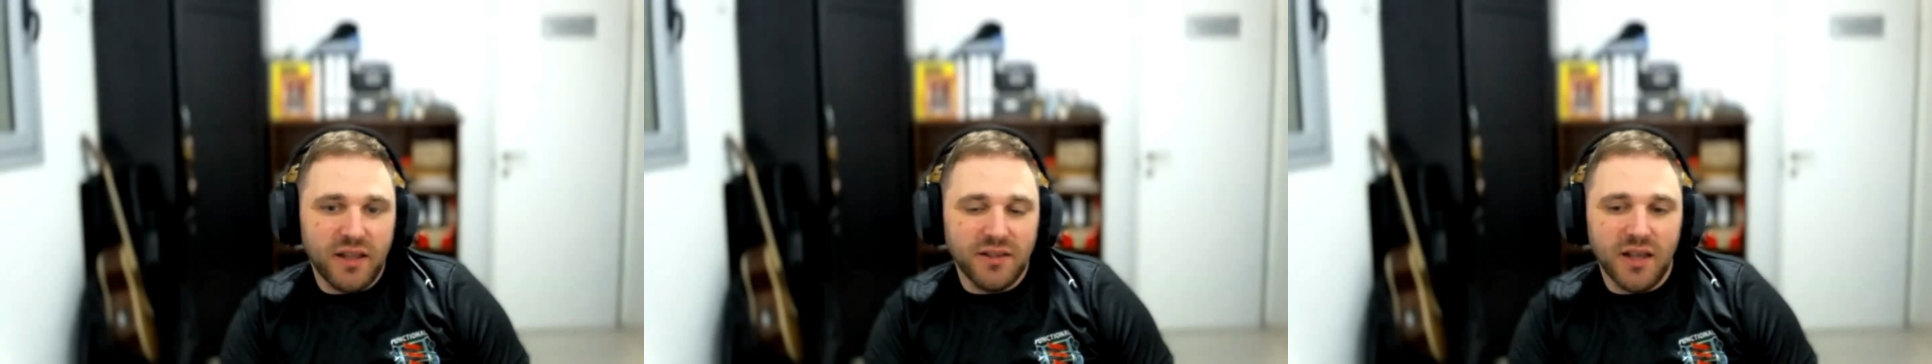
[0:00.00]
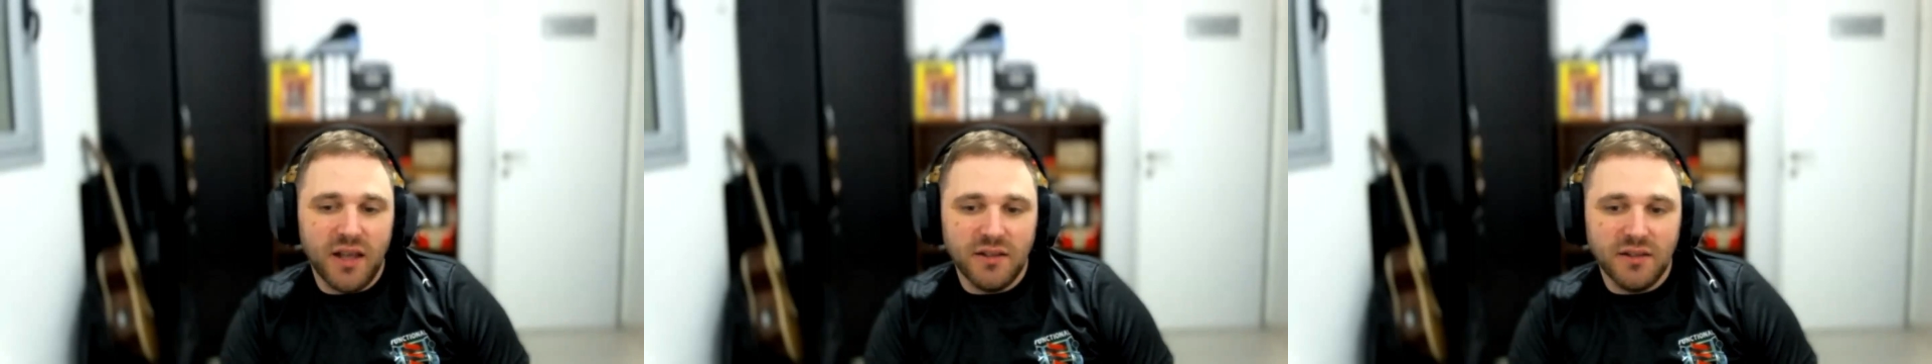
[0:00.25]

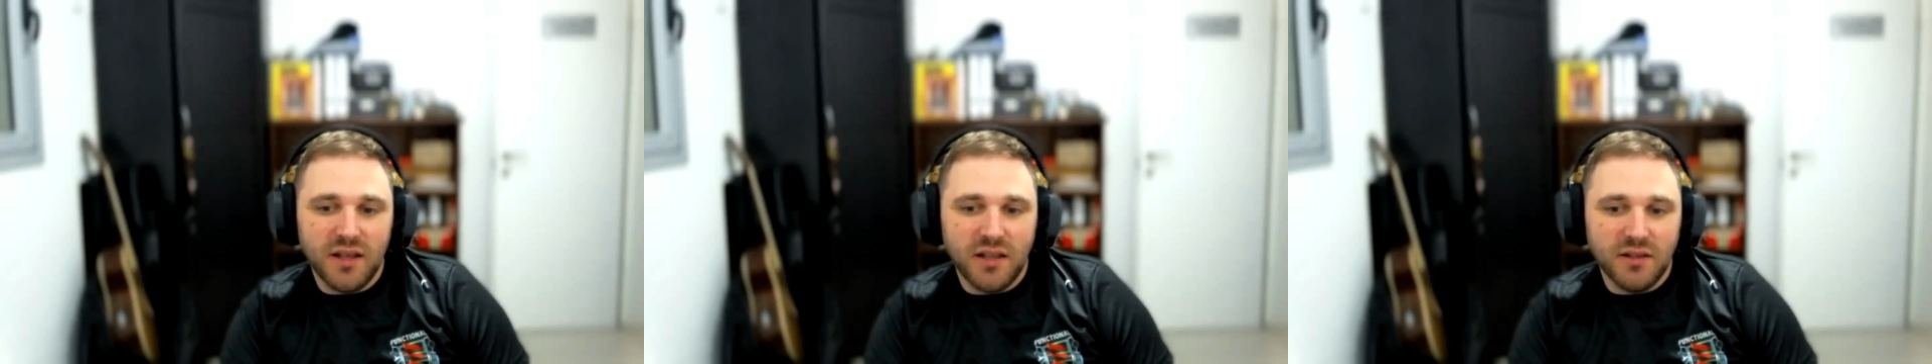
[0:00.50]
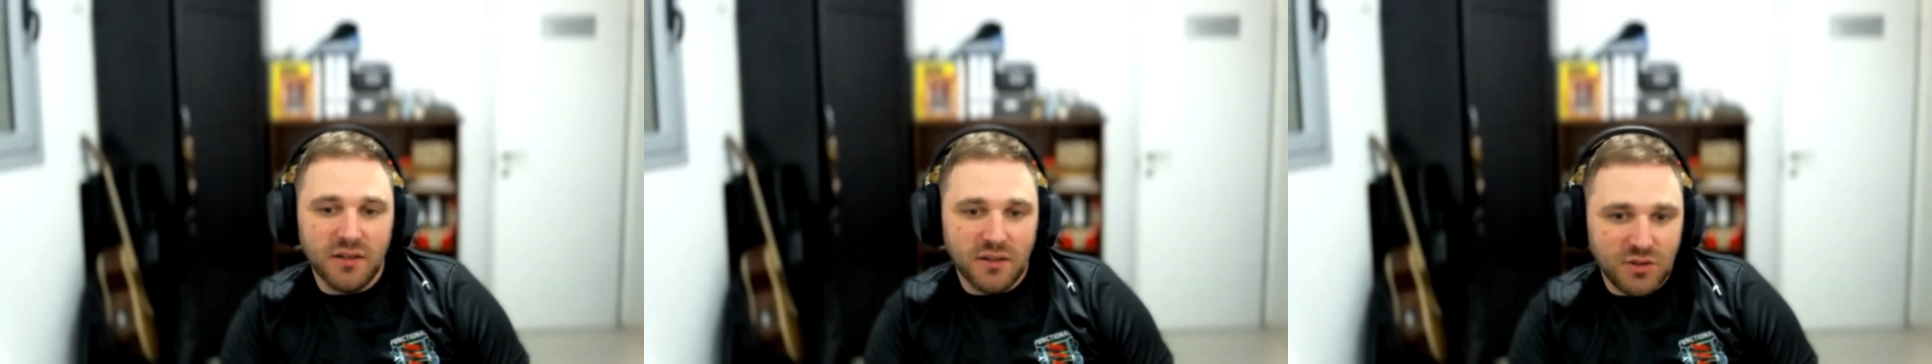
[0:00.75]

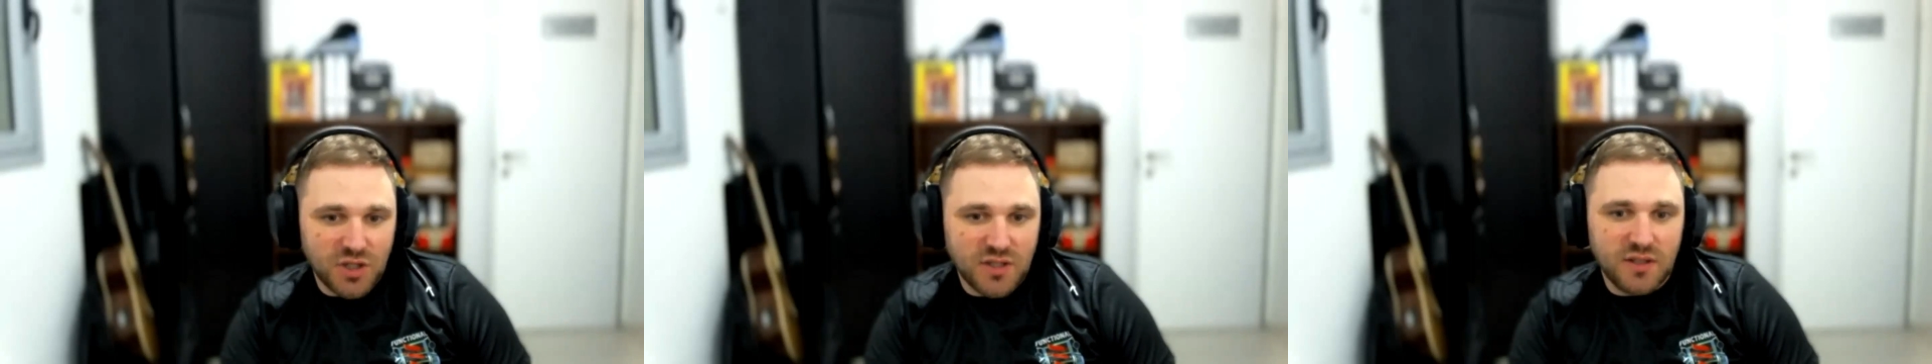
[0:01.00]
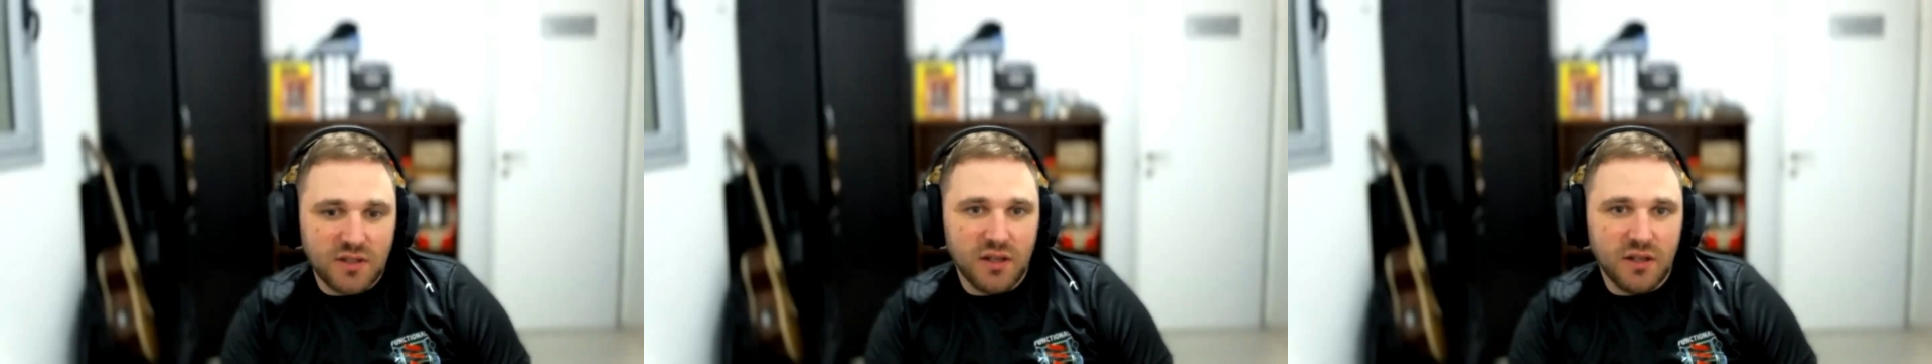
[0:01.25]
and
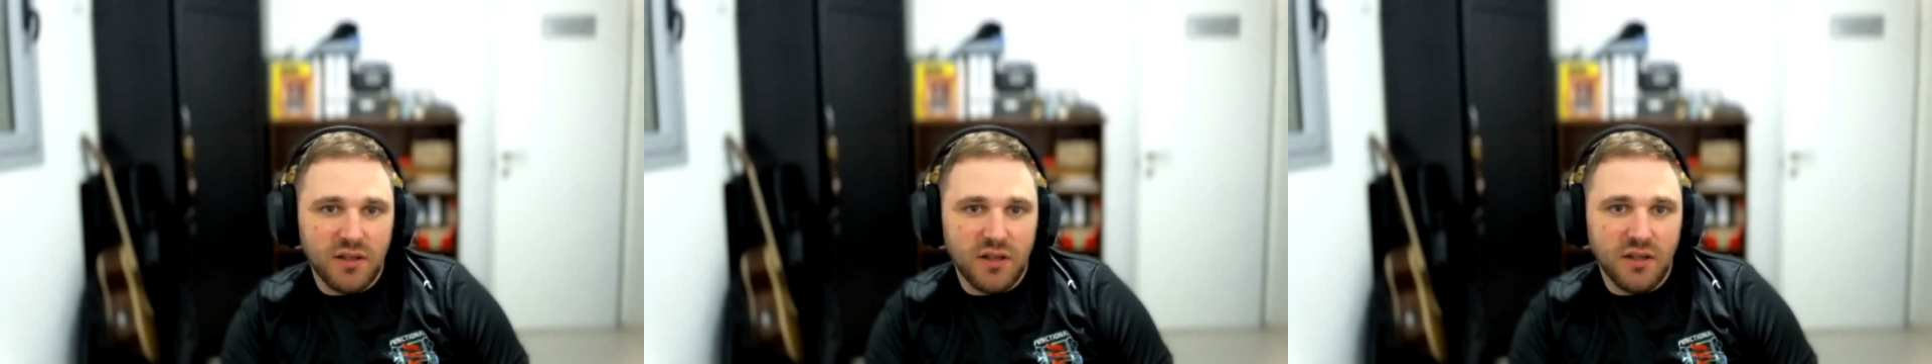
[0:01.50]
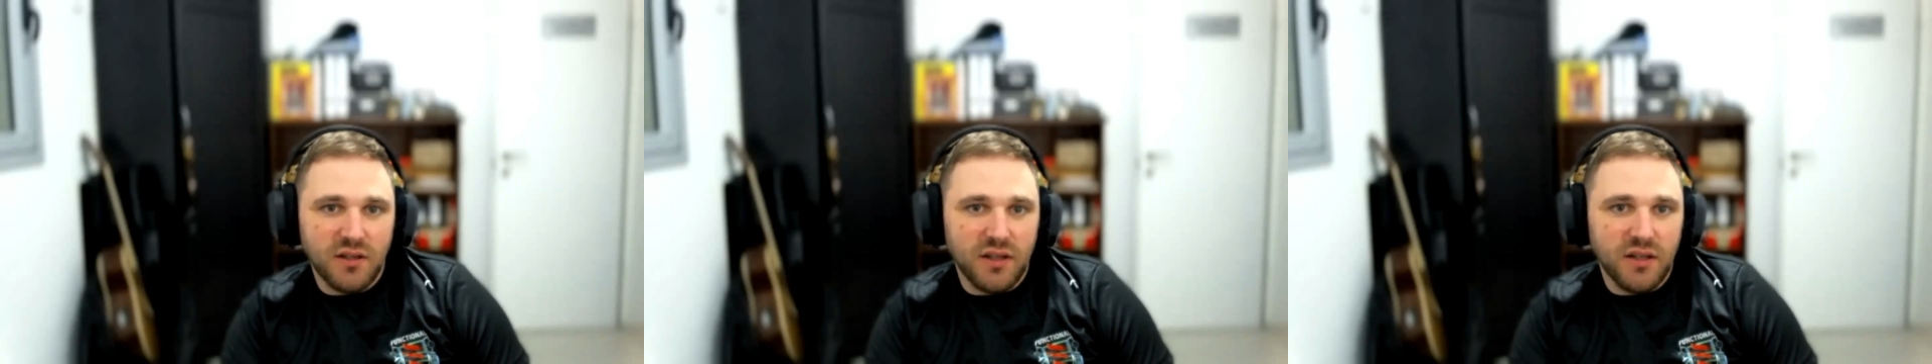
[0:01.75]
just
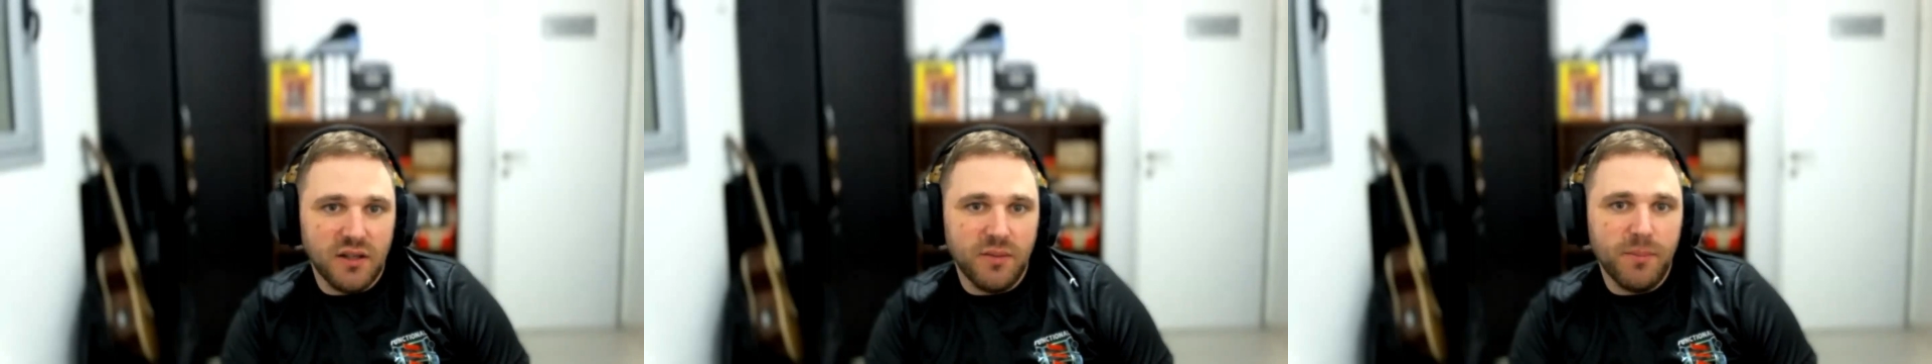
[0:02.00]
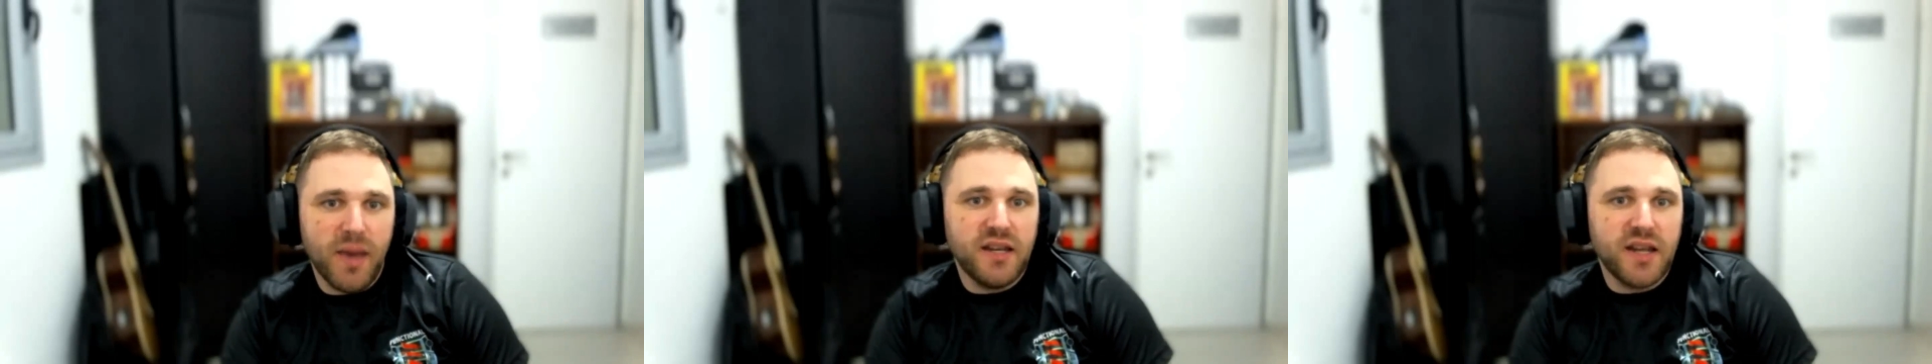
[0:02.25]
the
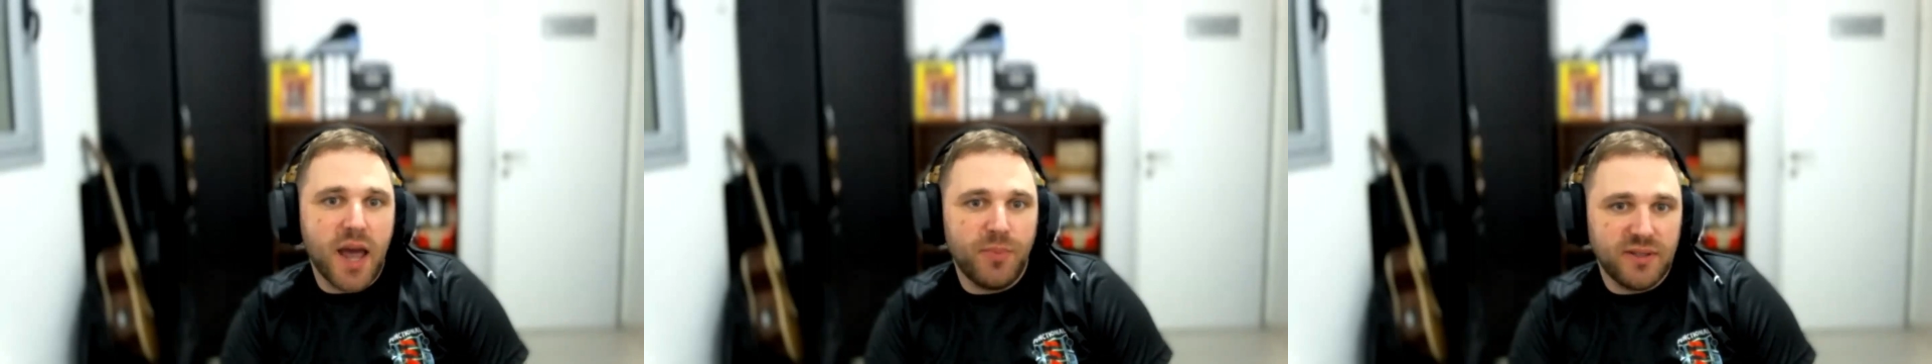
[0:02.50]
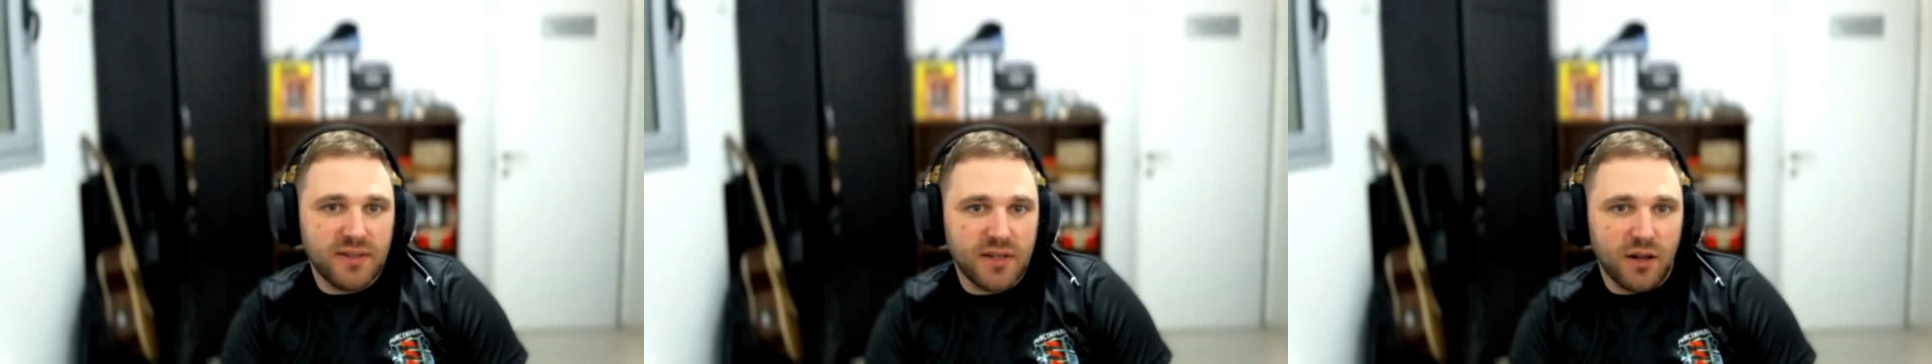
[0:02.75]
main
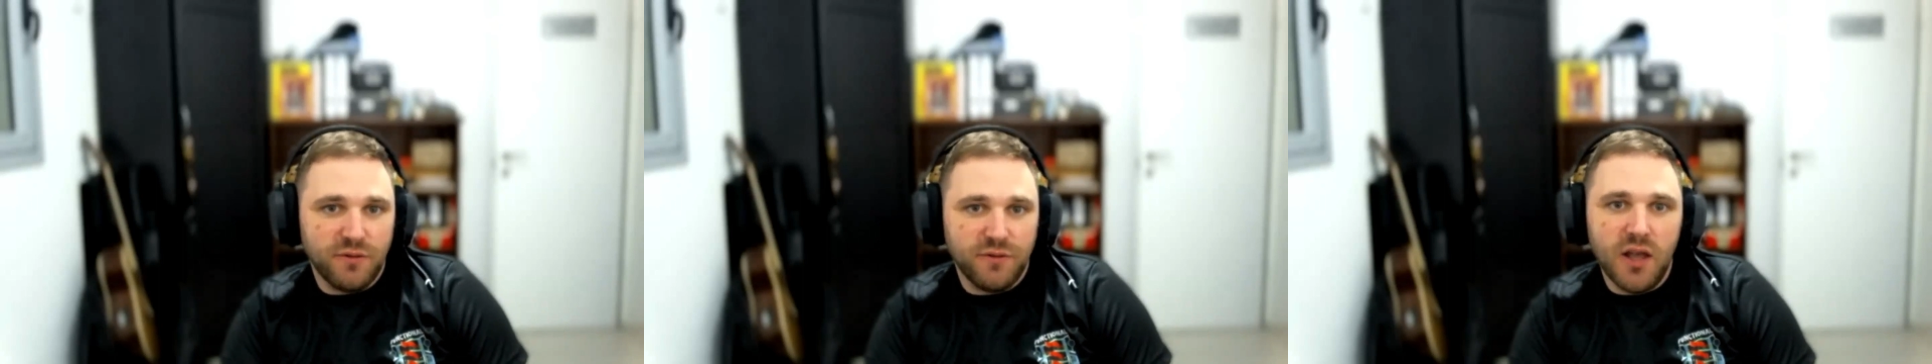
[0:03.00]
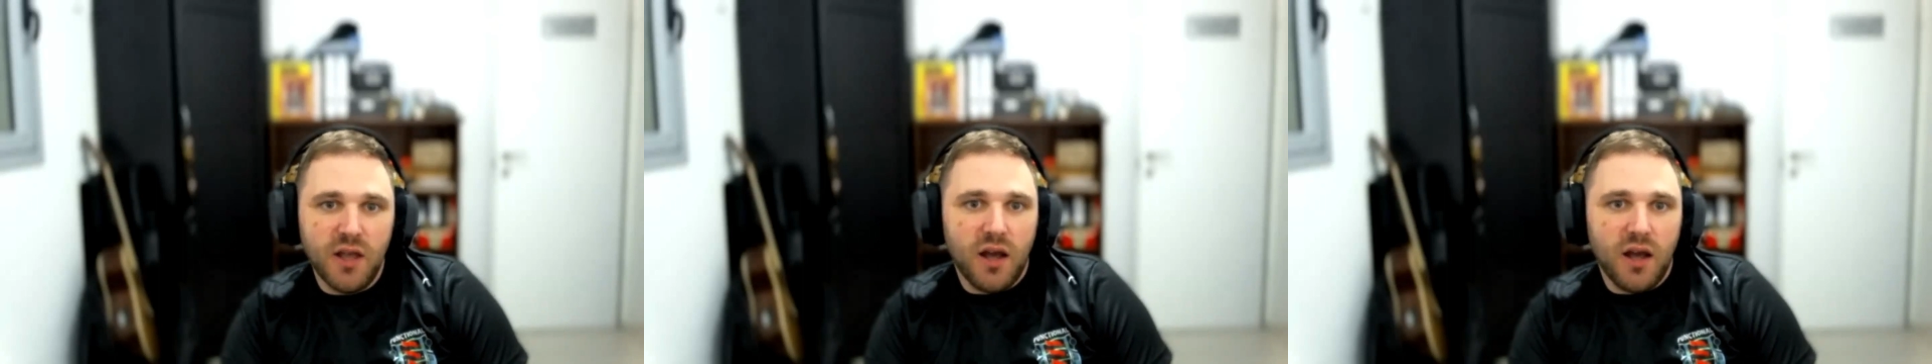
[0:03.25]
app itself.